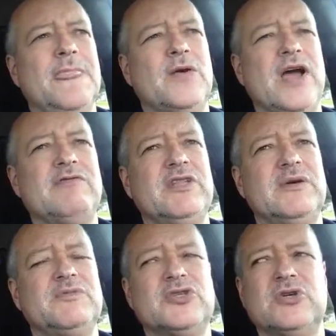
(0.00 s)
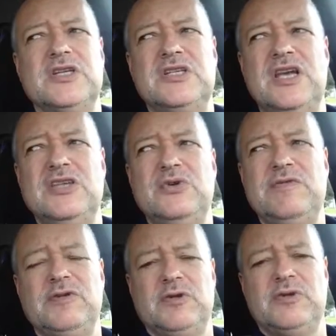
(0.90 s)
you're having them still continue,
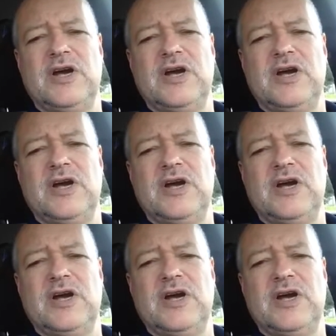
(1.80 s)
even though they're